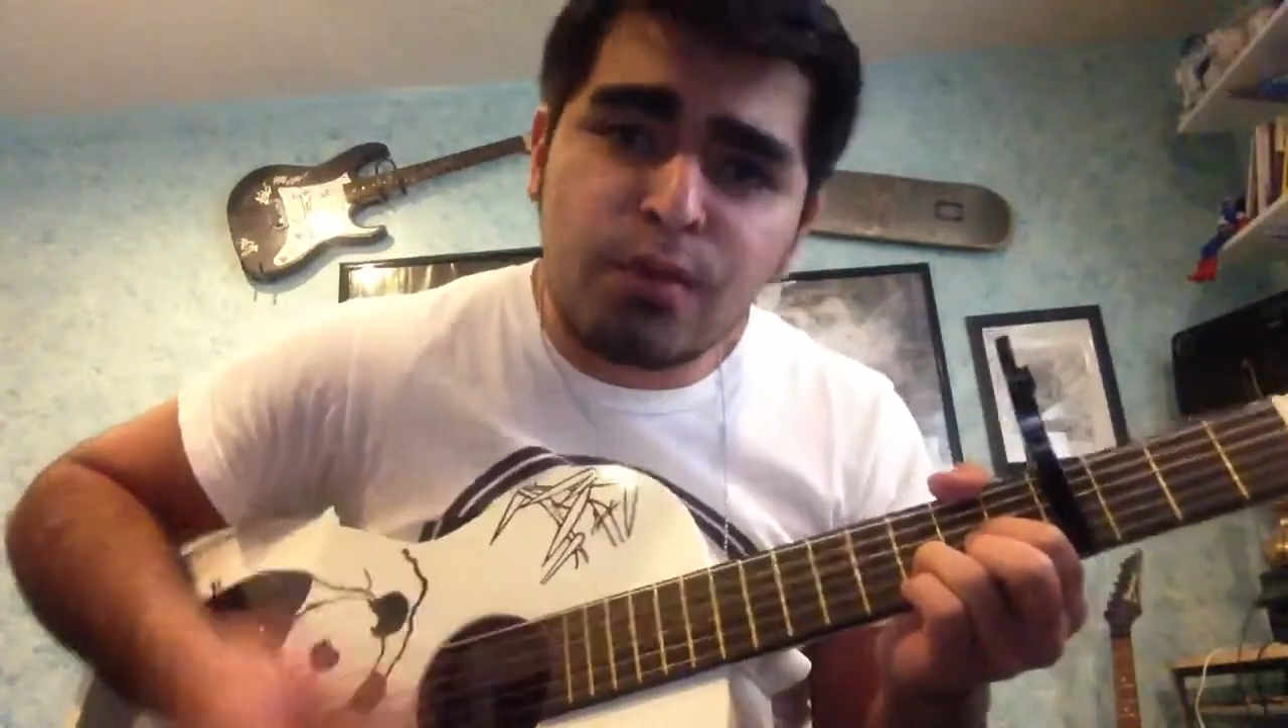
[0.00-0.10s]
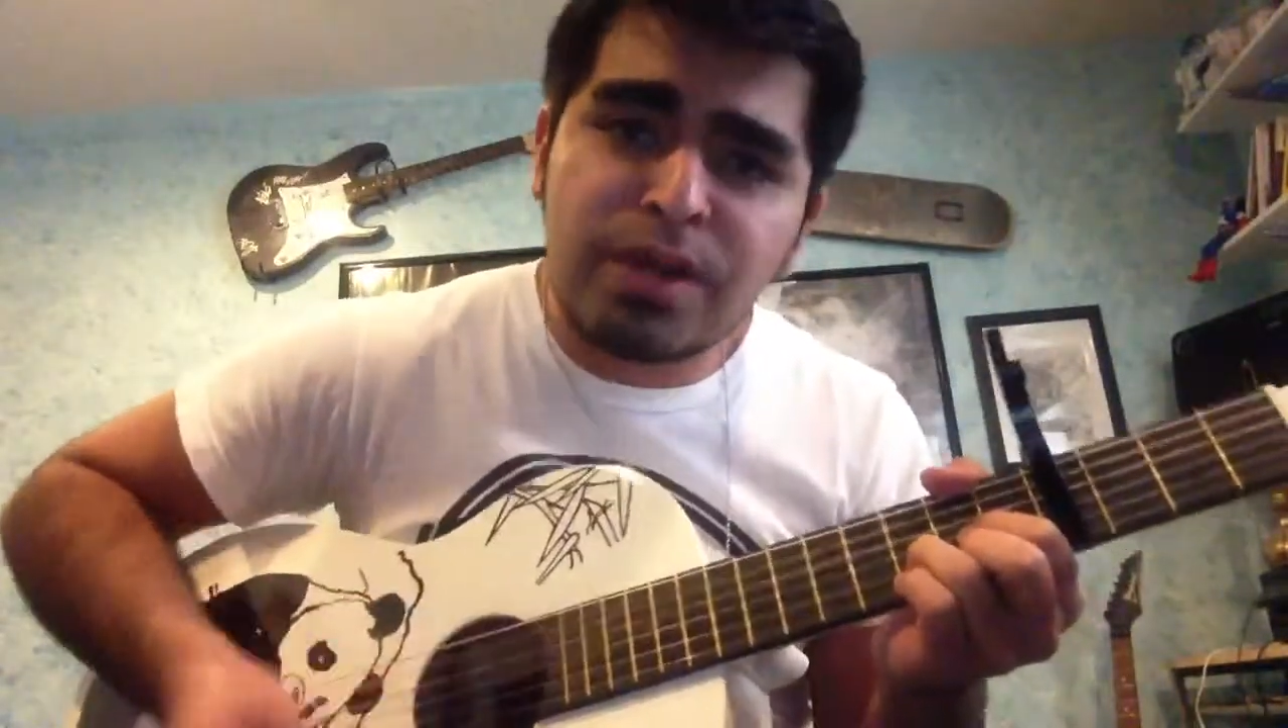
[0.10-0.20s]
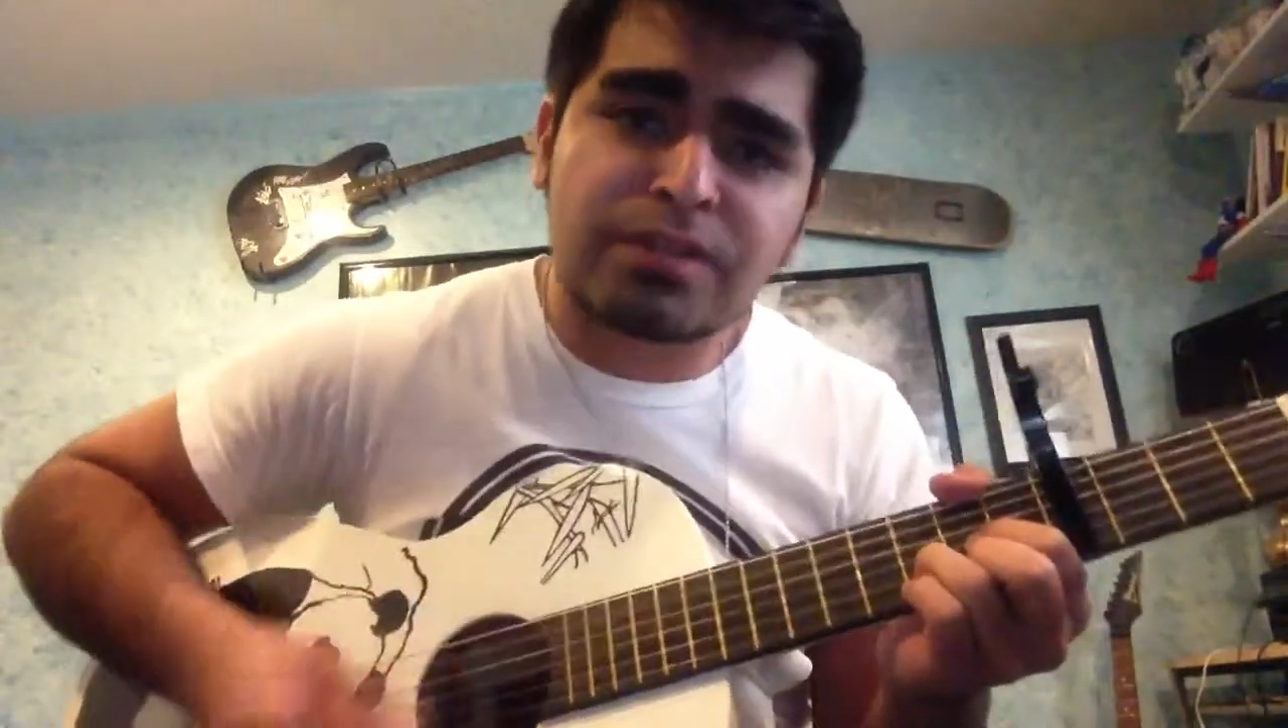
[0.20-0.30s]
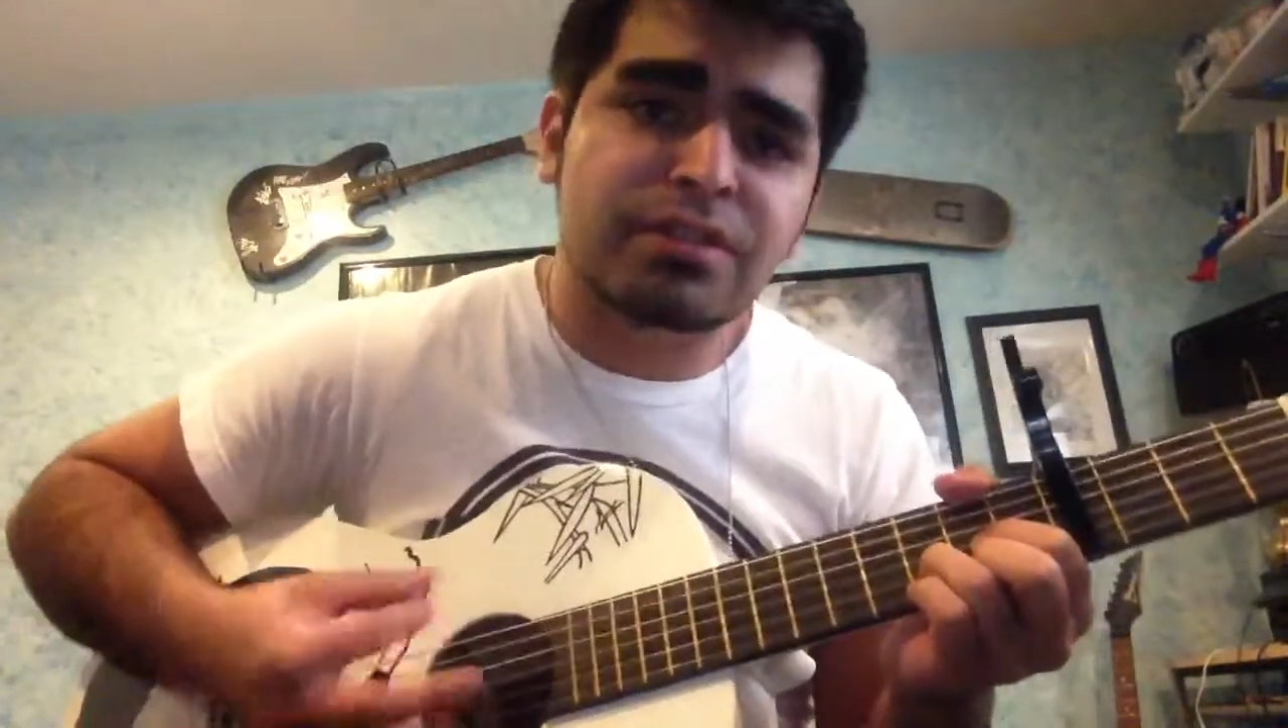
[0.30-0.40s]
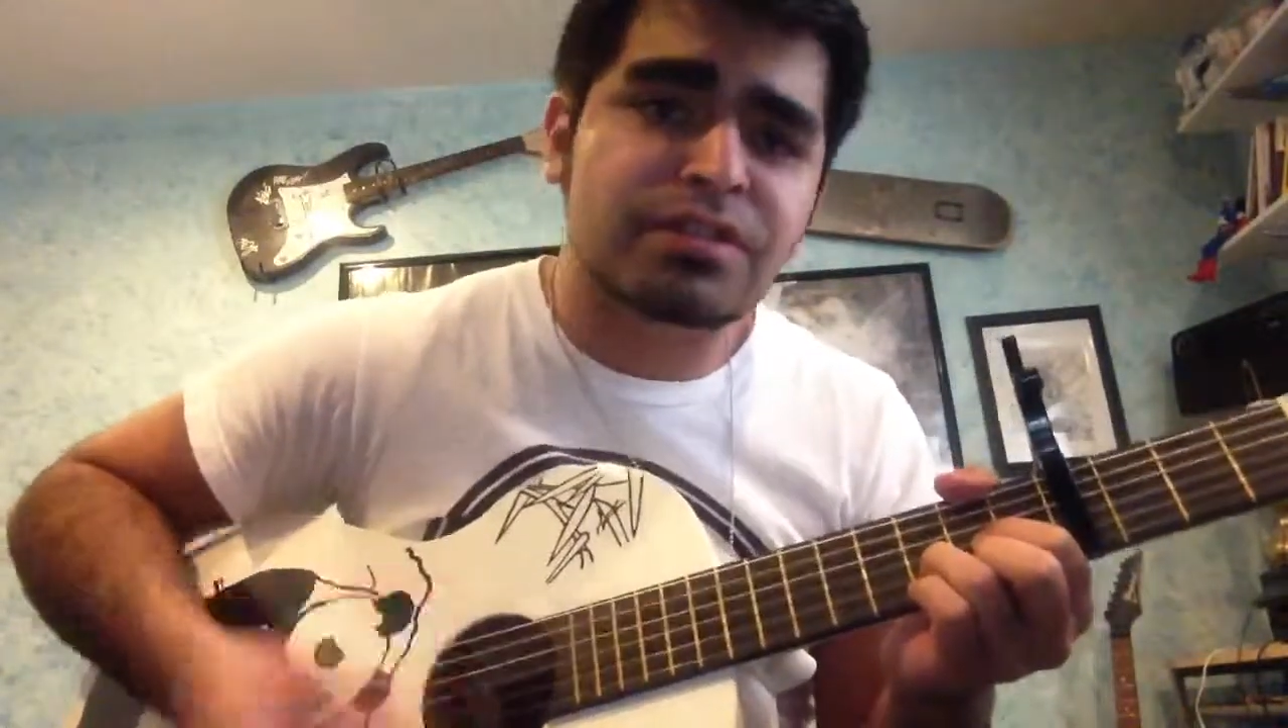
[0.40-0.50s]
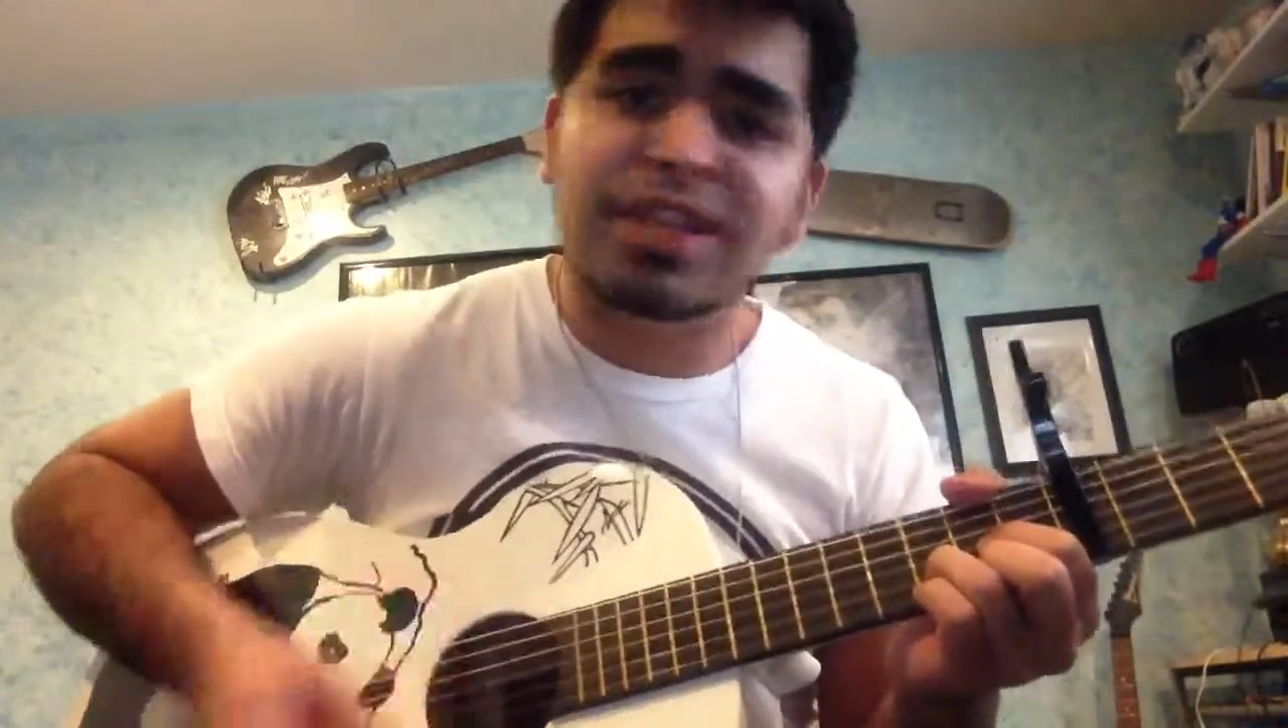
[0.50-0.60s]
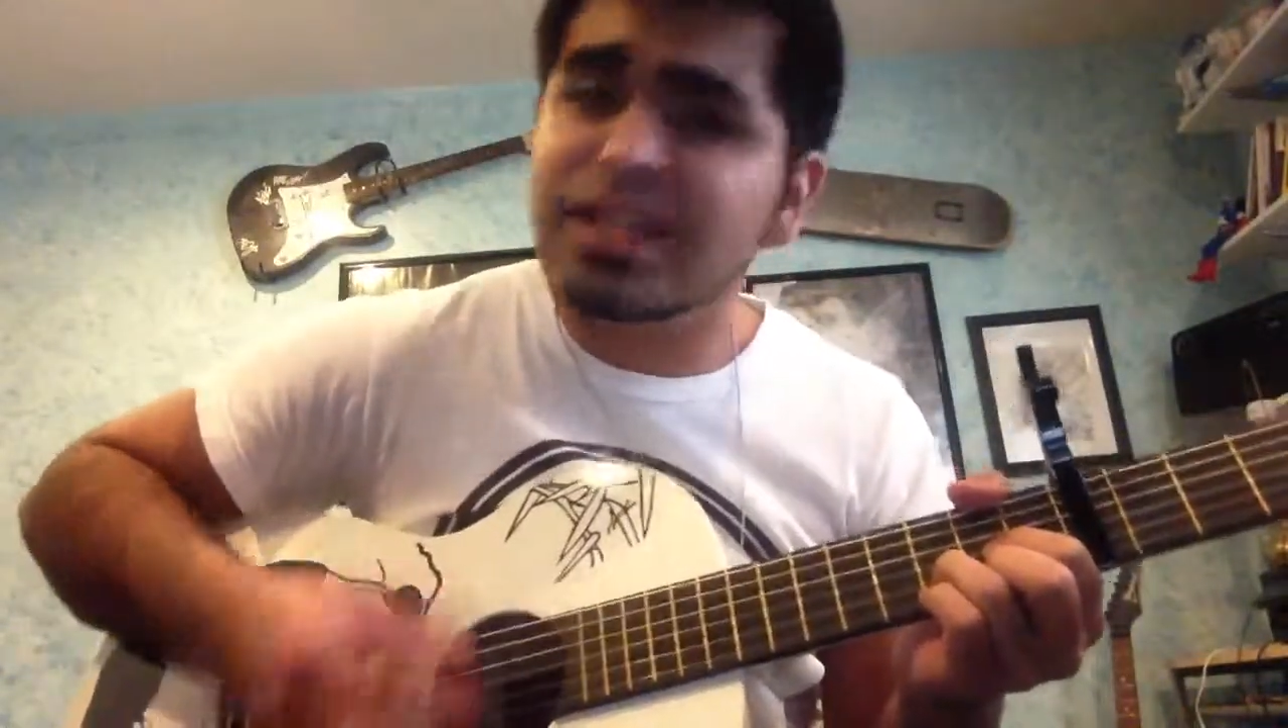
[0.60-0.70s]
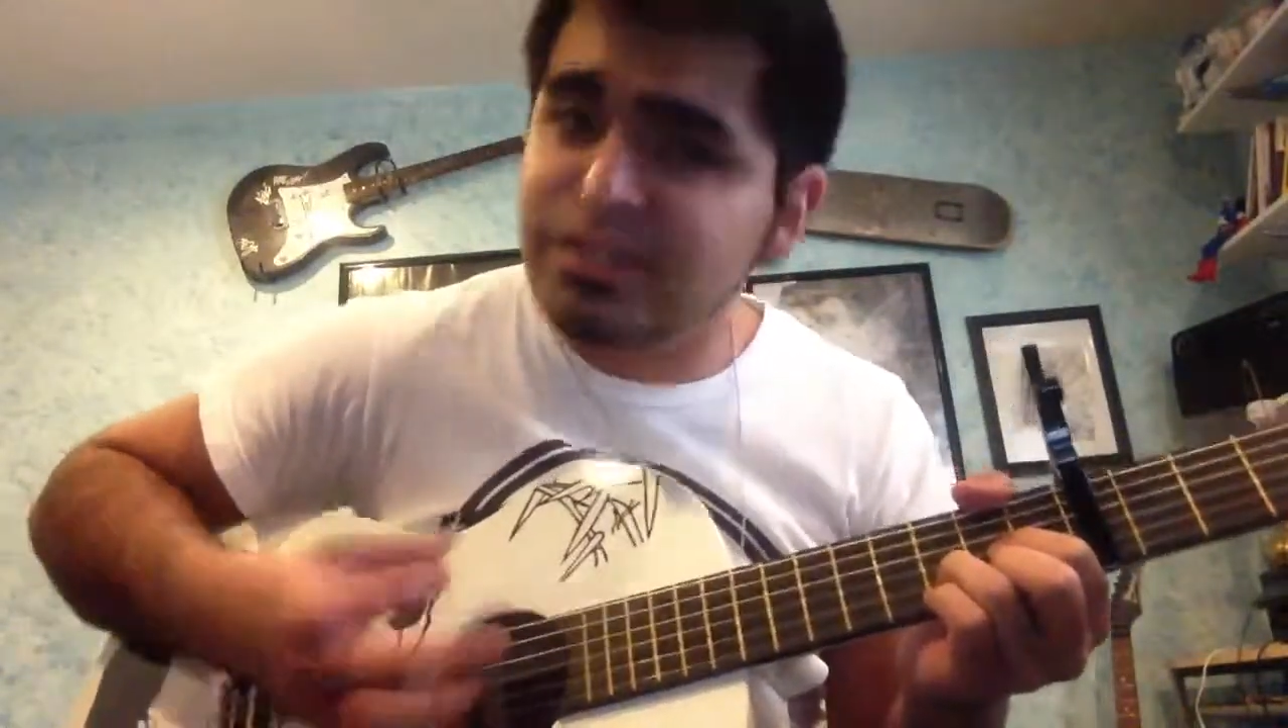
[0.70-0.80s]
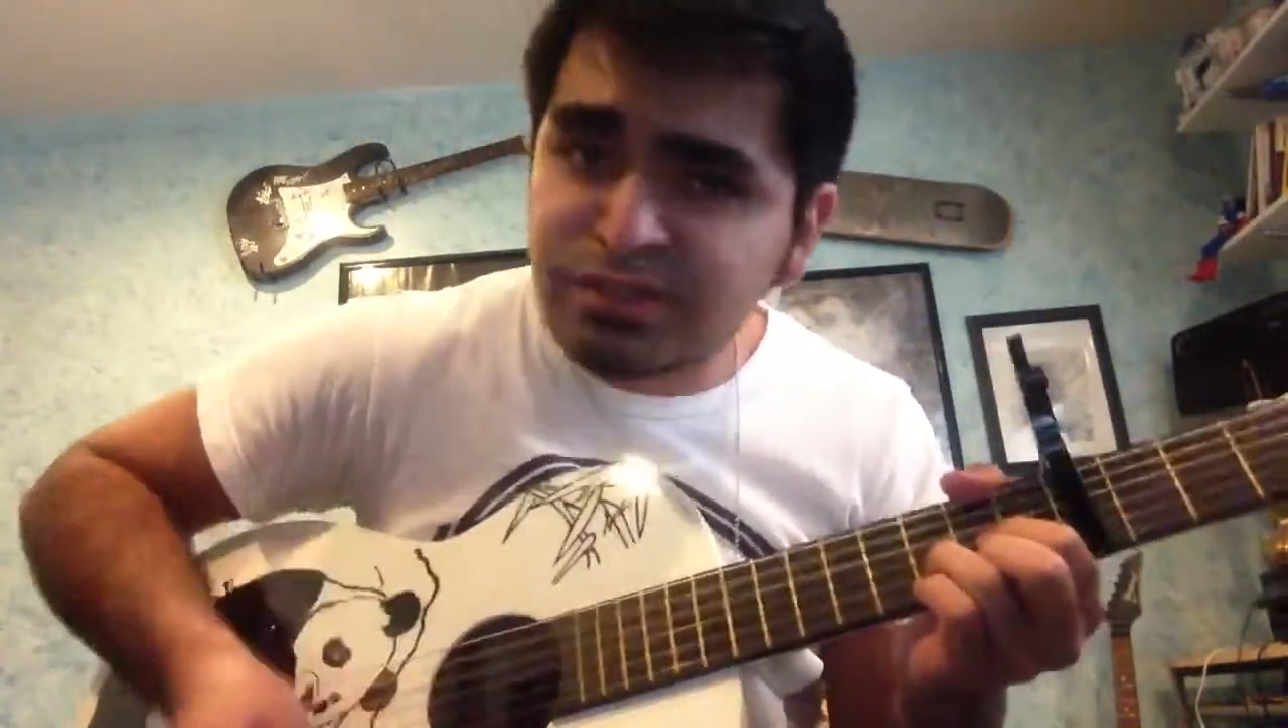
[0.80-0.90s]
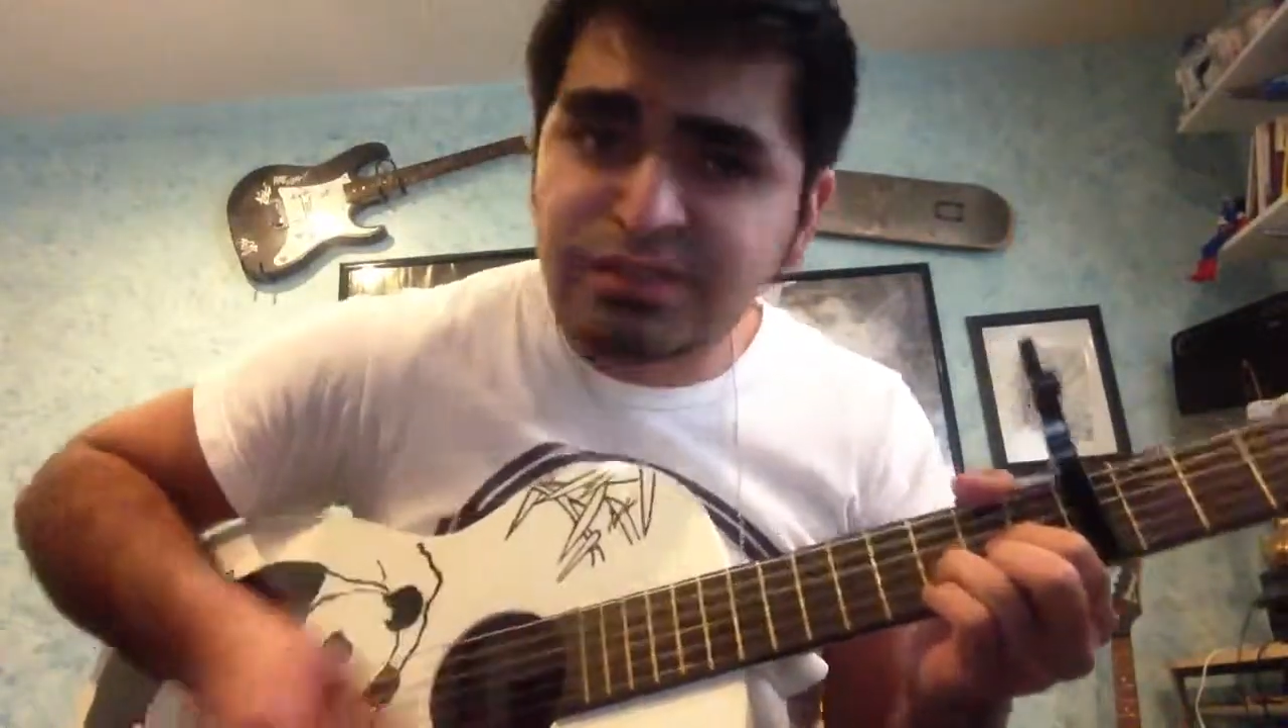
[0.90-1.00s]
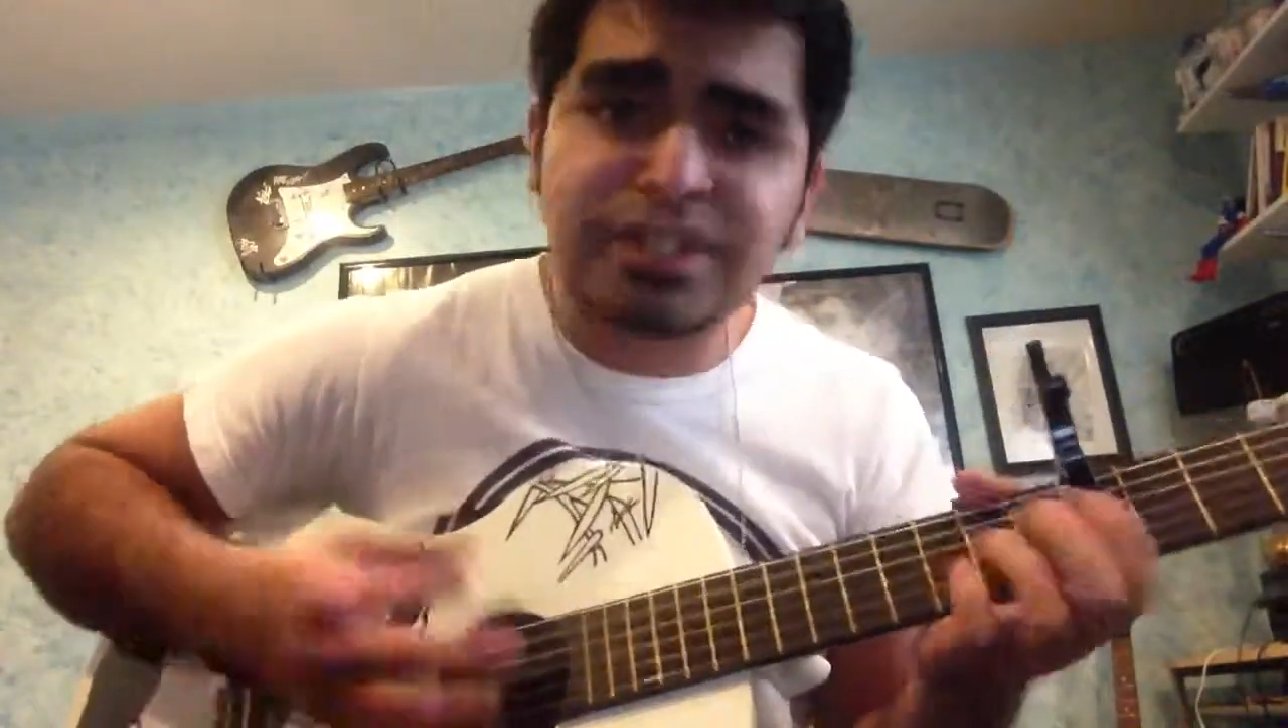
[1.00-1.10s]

with the seasons.